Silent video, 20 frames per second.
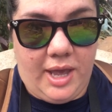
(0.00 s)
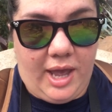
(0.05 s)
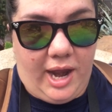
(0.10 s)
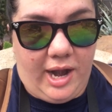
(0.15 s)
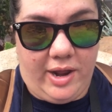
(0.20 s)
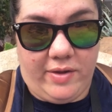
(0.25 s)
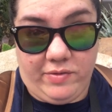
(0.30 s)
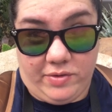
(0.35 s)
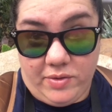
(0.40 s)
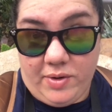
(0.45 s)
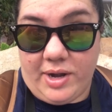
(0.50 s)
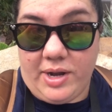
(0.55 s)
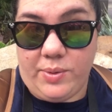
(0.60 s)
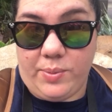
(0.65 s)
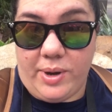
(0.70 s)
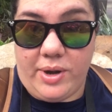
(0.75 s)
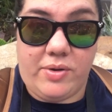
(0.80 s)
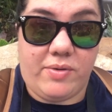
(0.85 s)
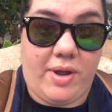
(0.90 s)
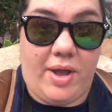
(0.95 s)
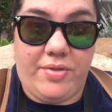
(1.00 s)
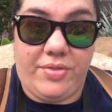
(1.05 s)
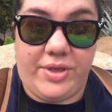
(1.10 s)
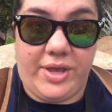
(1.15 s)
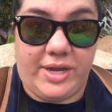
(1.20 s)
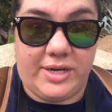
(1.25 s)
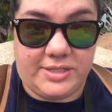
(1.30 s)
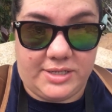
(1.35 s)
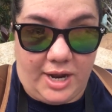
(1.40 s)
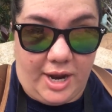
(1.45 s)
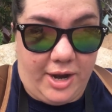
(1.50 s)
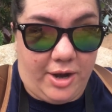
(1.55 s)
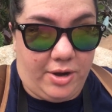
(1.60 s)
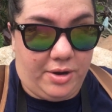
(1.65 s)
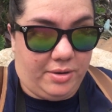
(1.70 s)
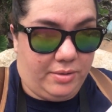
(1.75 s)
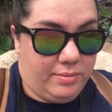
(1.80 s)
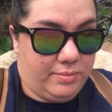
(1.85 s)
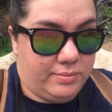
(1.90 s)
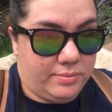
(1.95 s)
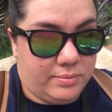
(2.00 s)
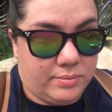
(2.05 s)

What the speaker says: and I've already went around the entire